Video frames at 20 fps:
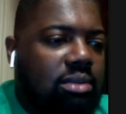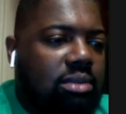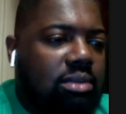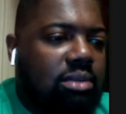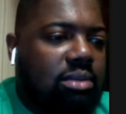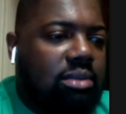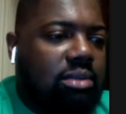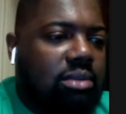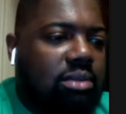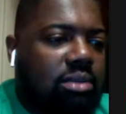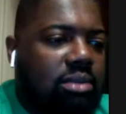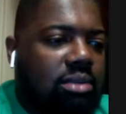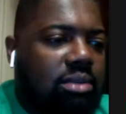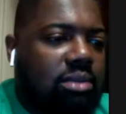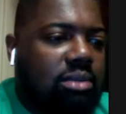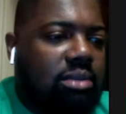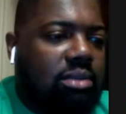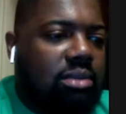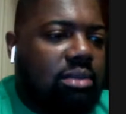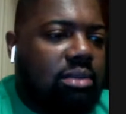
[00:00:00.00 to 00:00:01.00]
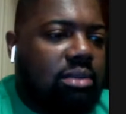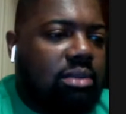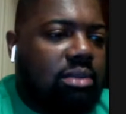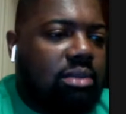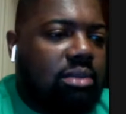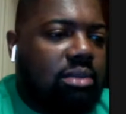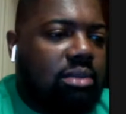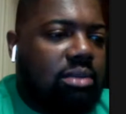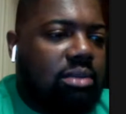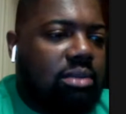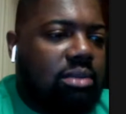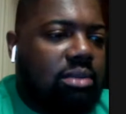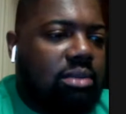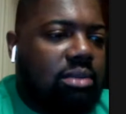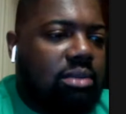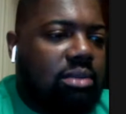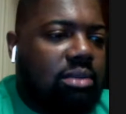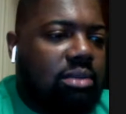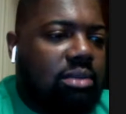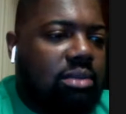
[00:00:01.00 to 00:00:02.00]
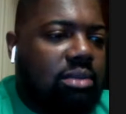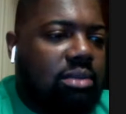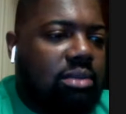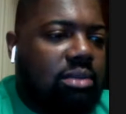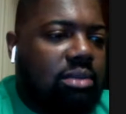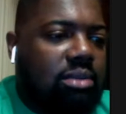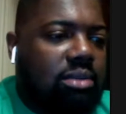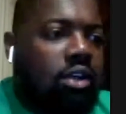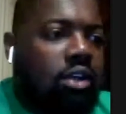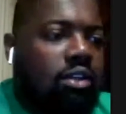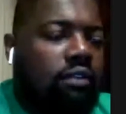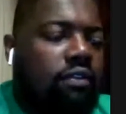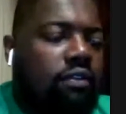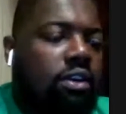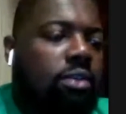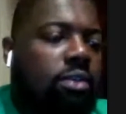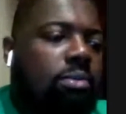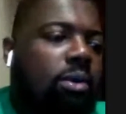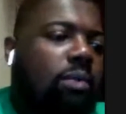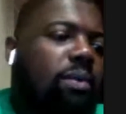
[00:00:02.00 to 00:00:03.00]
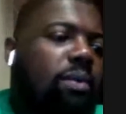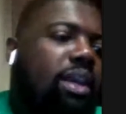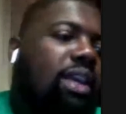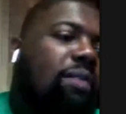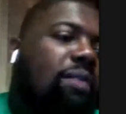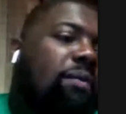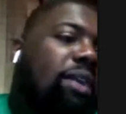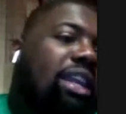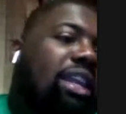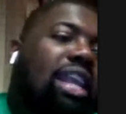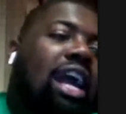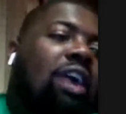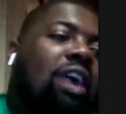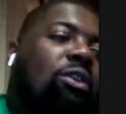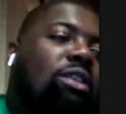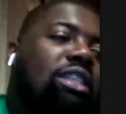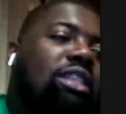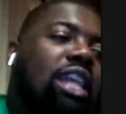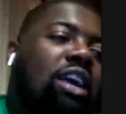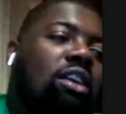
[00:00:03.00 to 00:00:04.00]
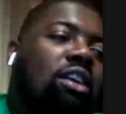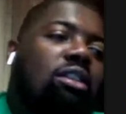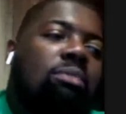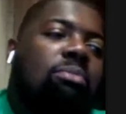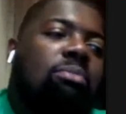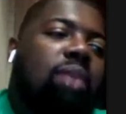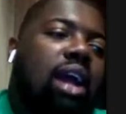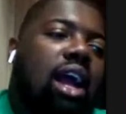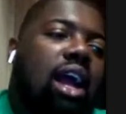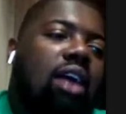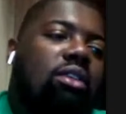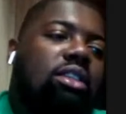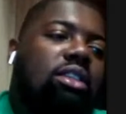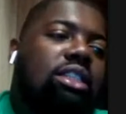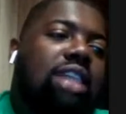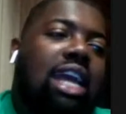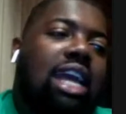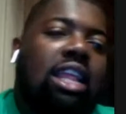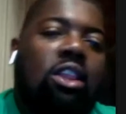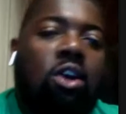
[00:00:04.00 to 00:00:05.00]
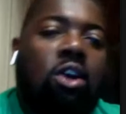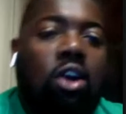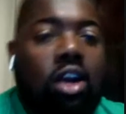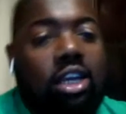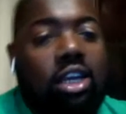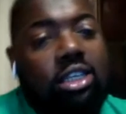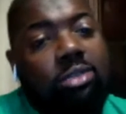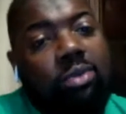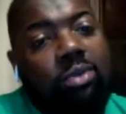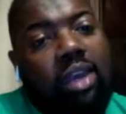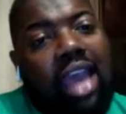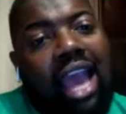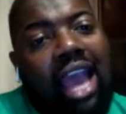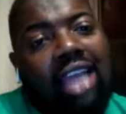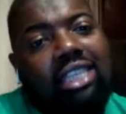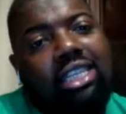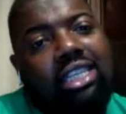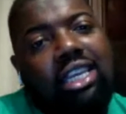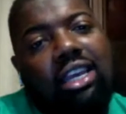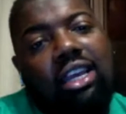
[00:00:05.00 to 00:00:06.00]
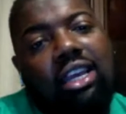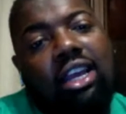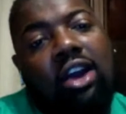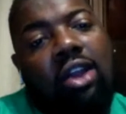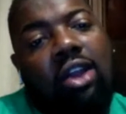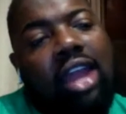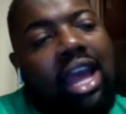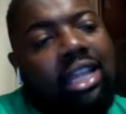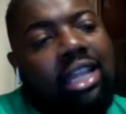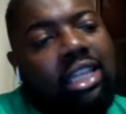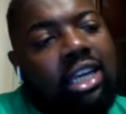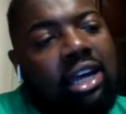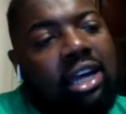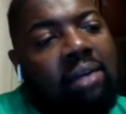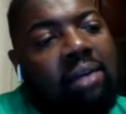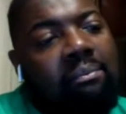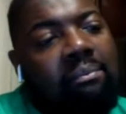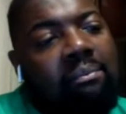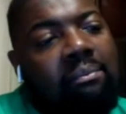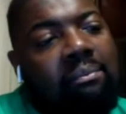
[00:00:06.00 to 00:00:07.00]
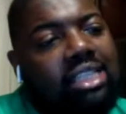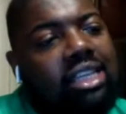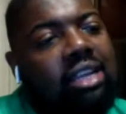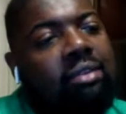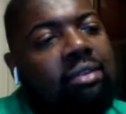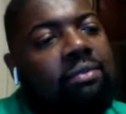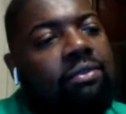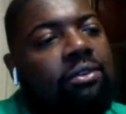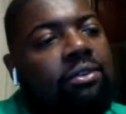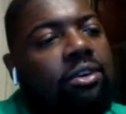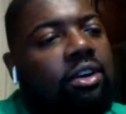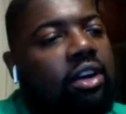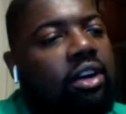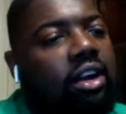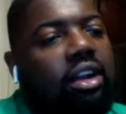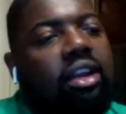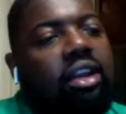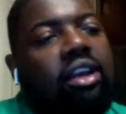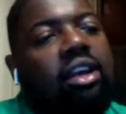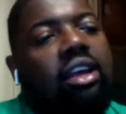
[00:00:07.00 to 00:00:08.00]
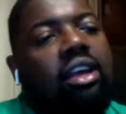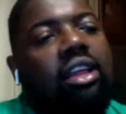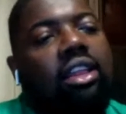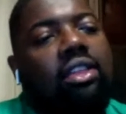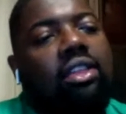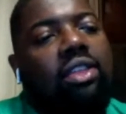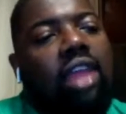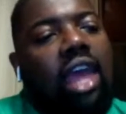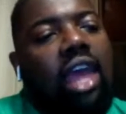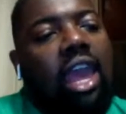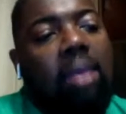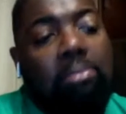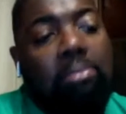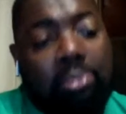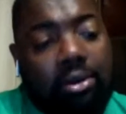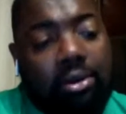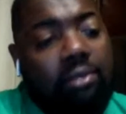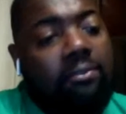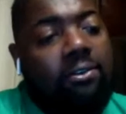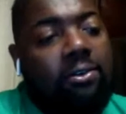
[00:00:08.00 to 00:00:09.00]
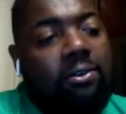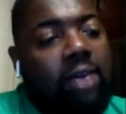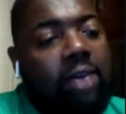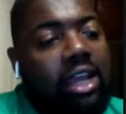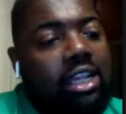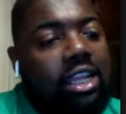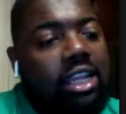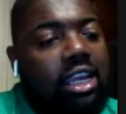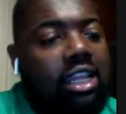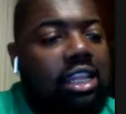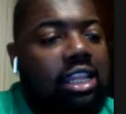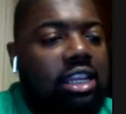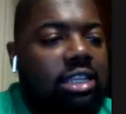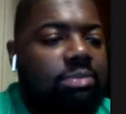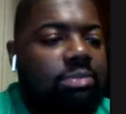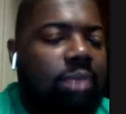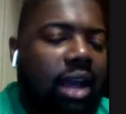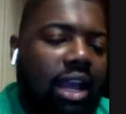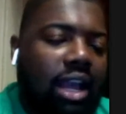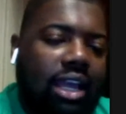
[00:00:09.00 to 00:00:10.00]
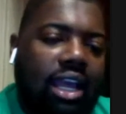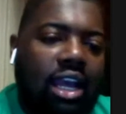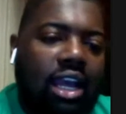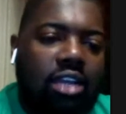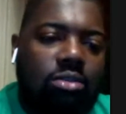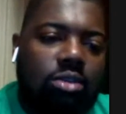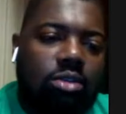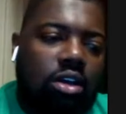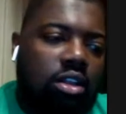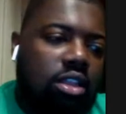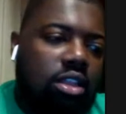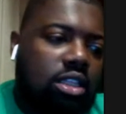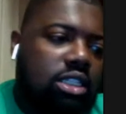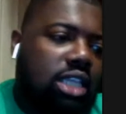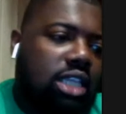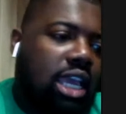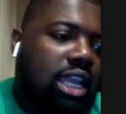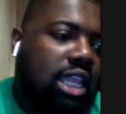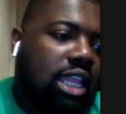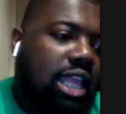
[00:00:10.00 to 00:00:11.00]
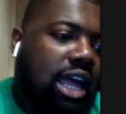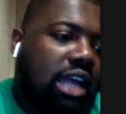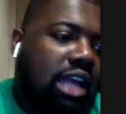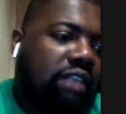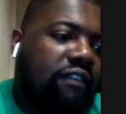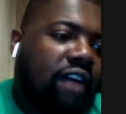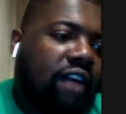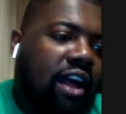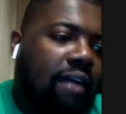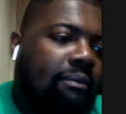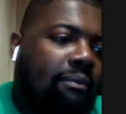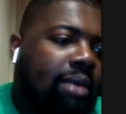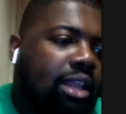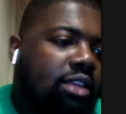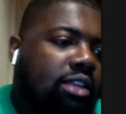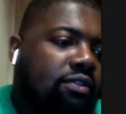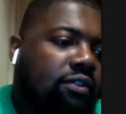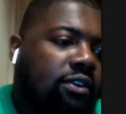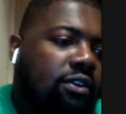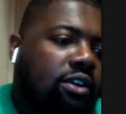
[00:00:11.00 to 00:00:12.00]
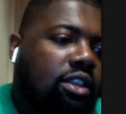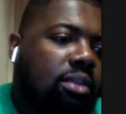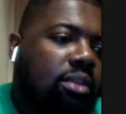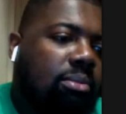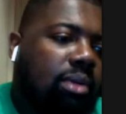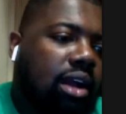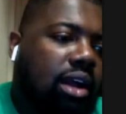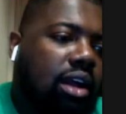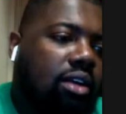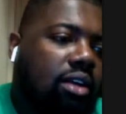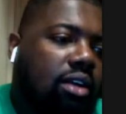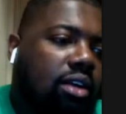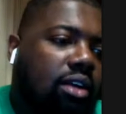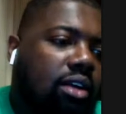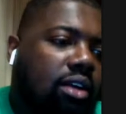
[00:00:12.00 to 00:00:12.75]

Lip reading: Yeah, man, it's just annoying. We can't get off the field, but we not gonna stay on the Browns that long because we actually gonna have to come back to them for a preview at the end of this podcast. We're gonna say the last 5 minutes for the Browns.